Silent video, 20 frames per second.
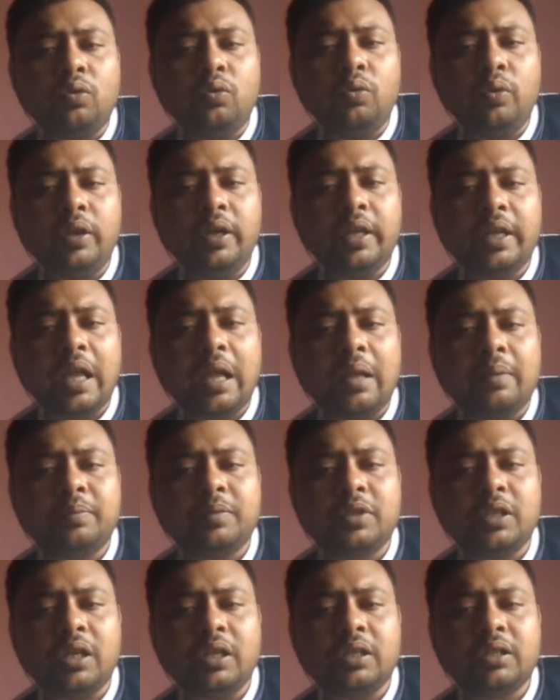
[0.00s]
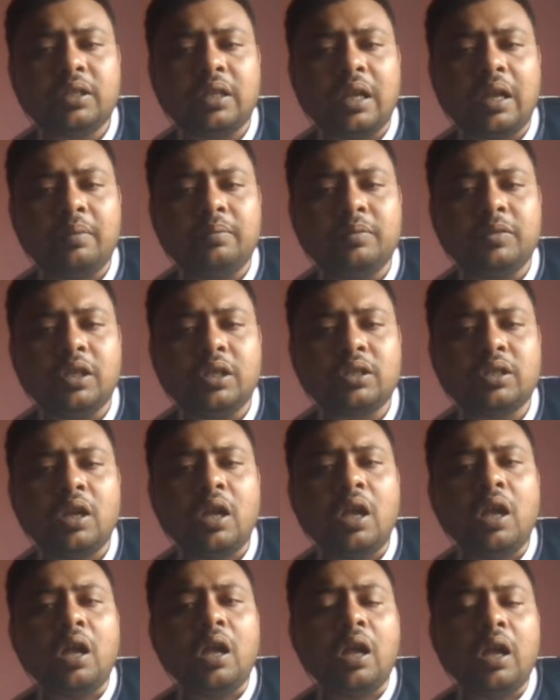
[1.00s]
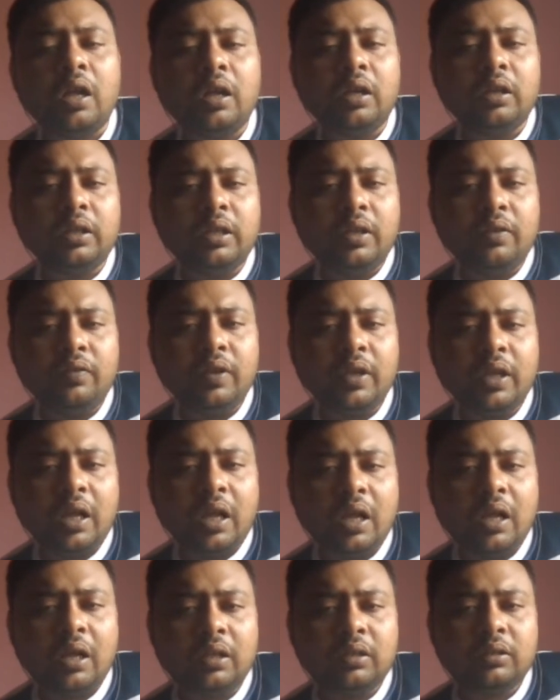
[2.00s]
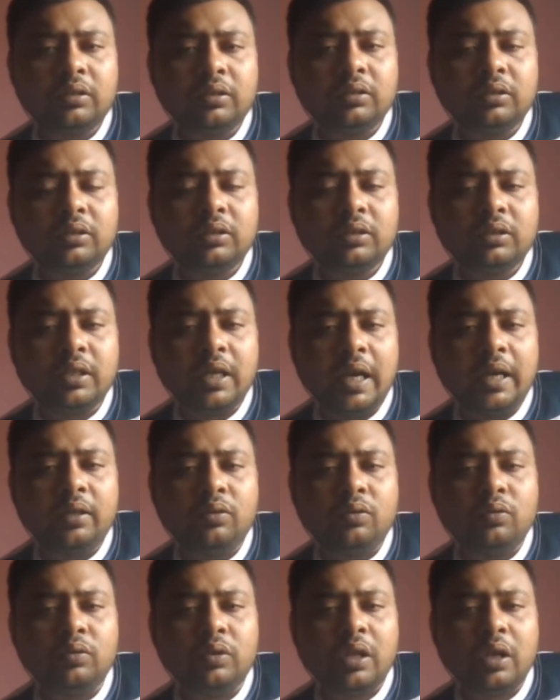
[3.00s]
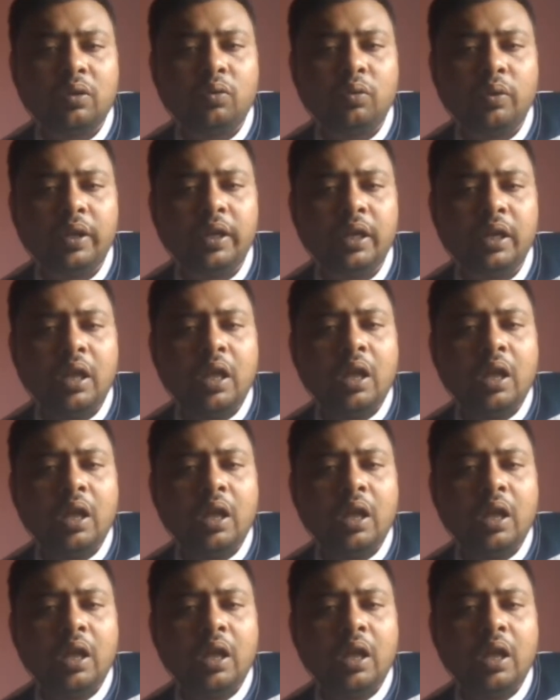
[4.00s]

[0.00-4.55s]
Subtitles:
queen captures and giving a threat to the queen.